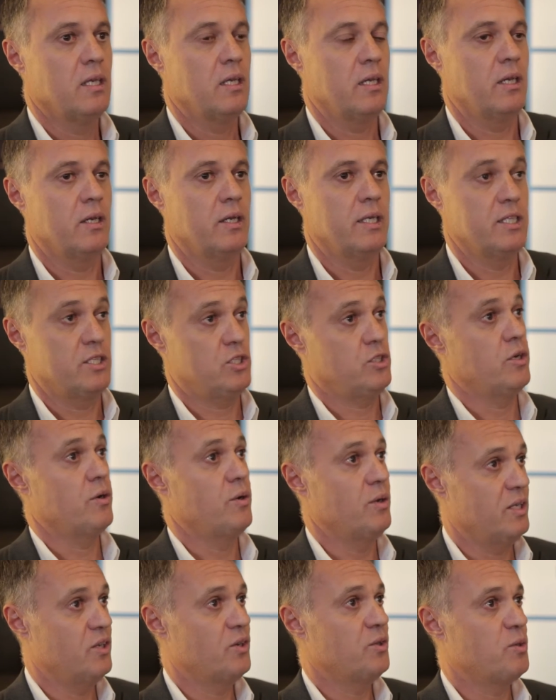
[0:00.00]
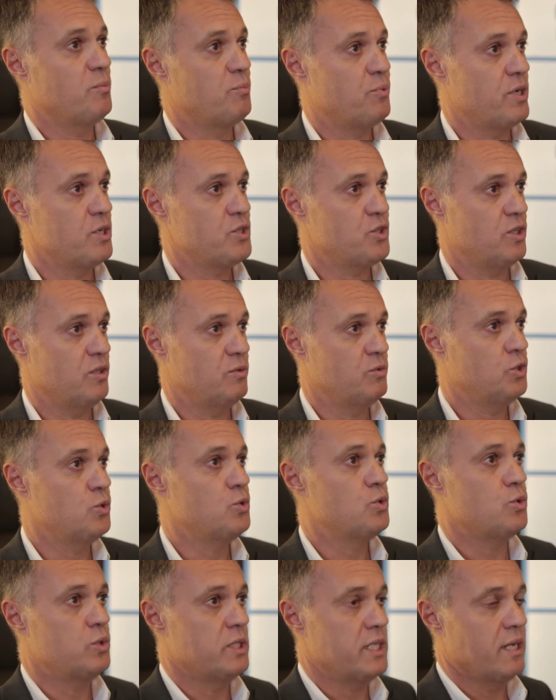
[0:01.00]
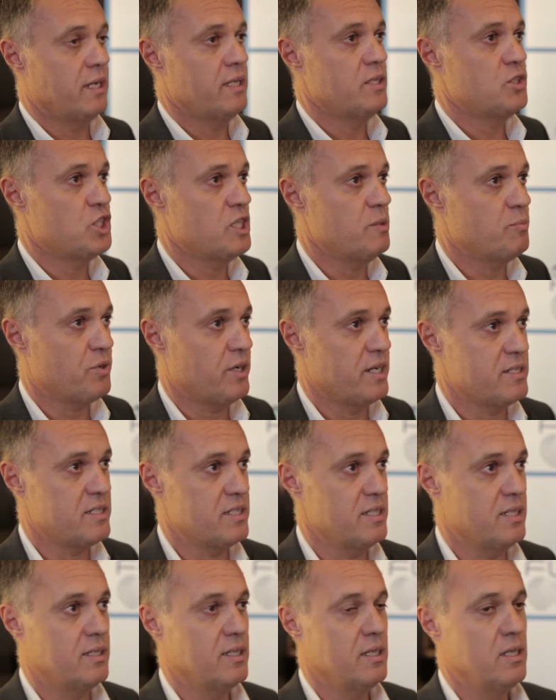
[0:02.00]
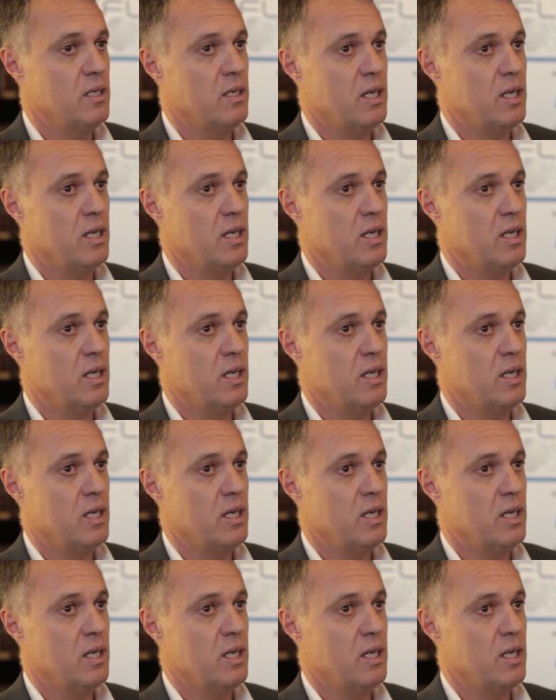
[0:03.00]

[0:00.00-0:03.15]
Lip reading: it is currently under pressure due to the LNG pricing.